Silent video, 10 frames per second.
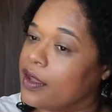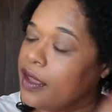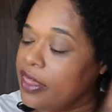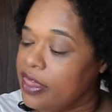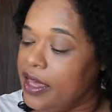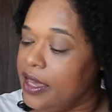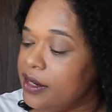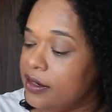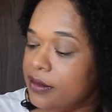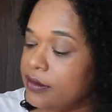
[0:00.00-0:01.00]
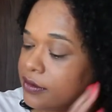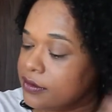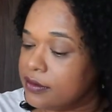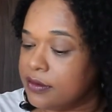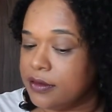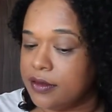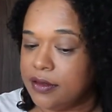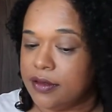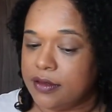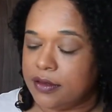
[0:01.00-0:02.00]
And then,
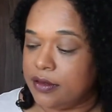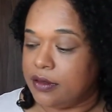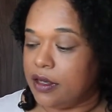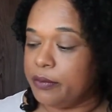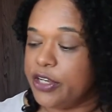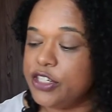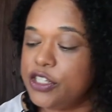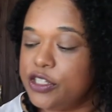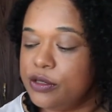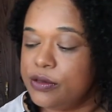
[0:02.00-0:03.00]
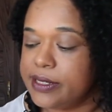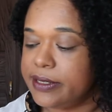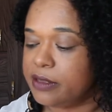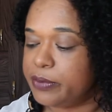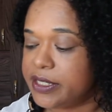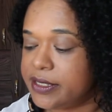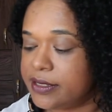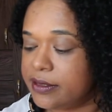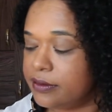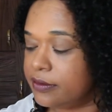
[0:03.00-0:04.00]
I'm going to use a little bit